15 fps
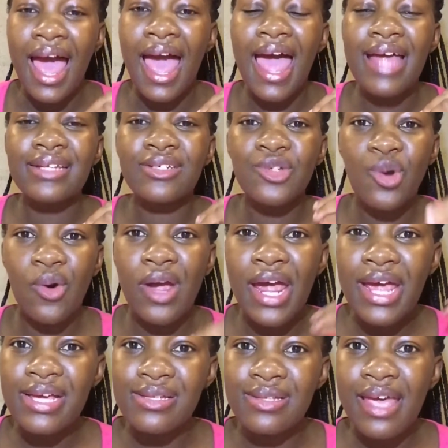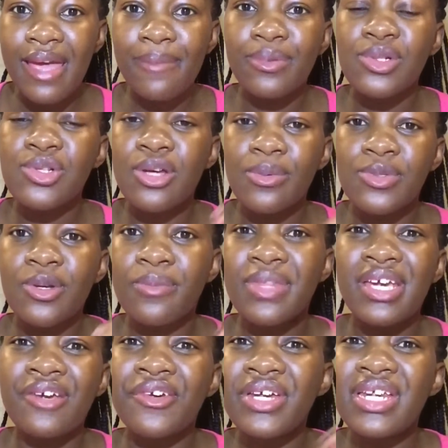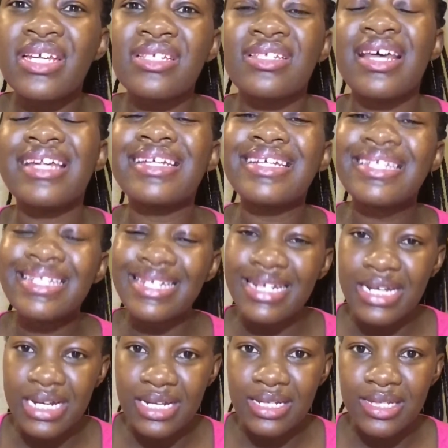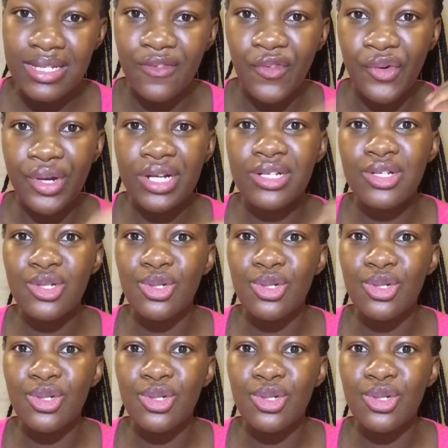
and your hair is able to absorb the ingredients that it needs for it